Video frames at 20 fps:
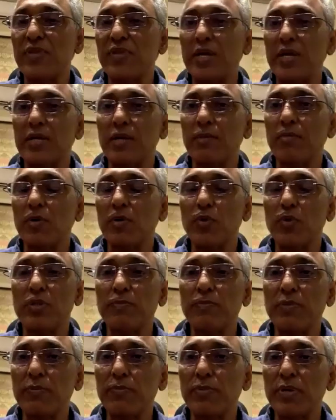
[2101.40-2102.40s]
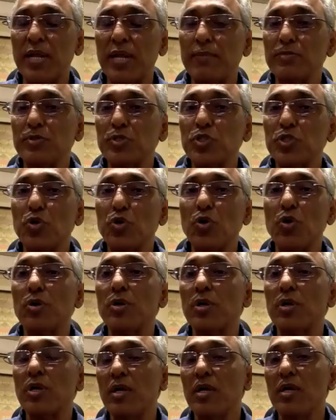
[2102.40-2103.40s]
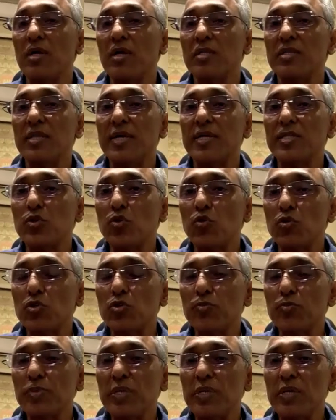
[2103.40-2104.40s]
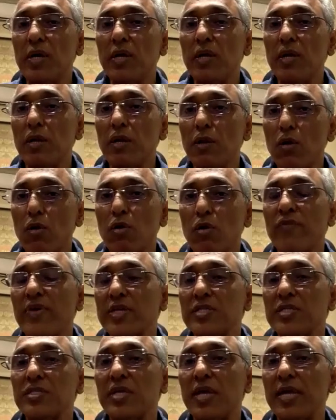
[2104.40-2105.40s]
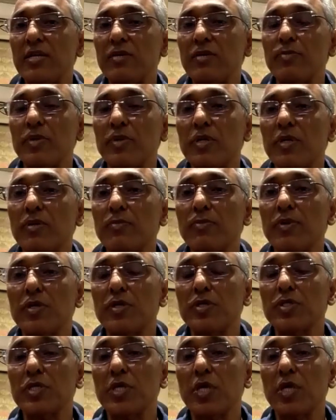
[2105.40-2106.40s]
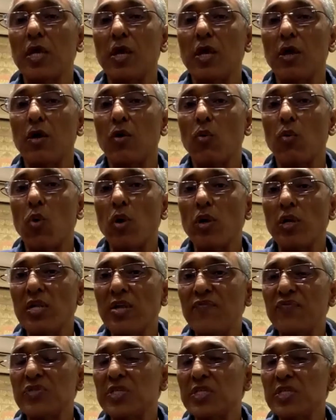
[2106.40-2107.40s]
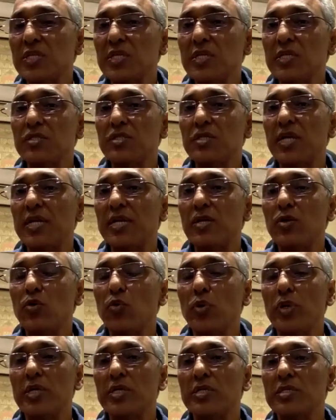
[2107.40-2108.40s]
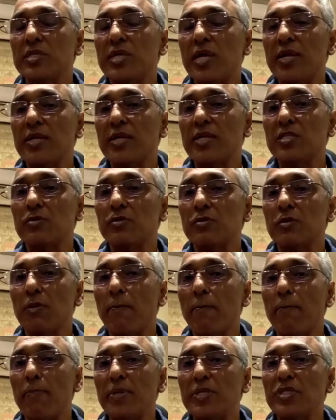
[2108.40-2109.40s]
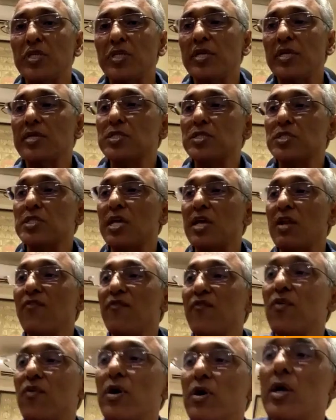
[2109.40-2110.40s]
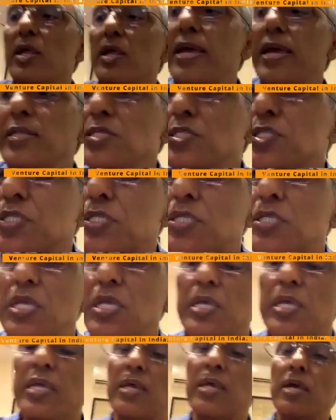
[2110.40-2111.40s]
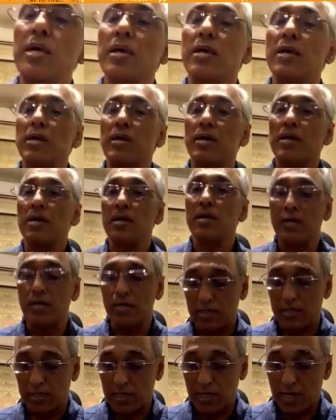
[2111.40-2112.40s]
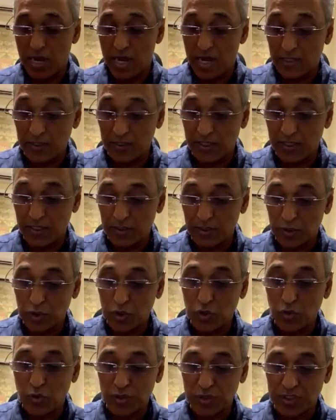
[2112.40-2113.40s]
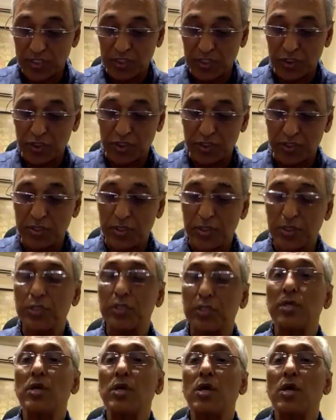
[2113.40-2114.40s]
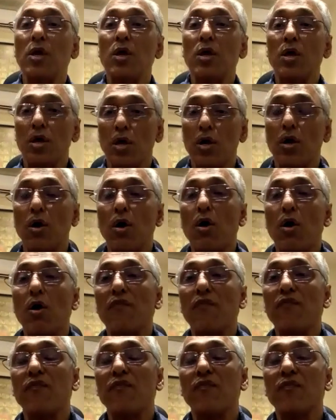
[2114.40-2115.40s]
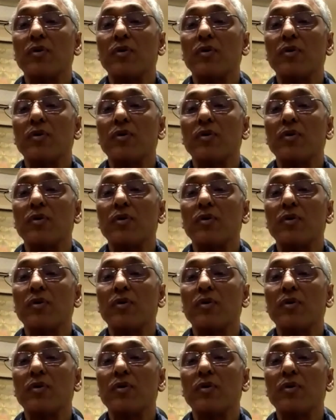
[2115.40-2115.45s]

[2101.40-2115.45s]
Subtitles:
that number with me, but I'm sure there's going to be a lot of excitement, because what GIFT City is really doing is that it's pitching itself against the other jurisdictions of,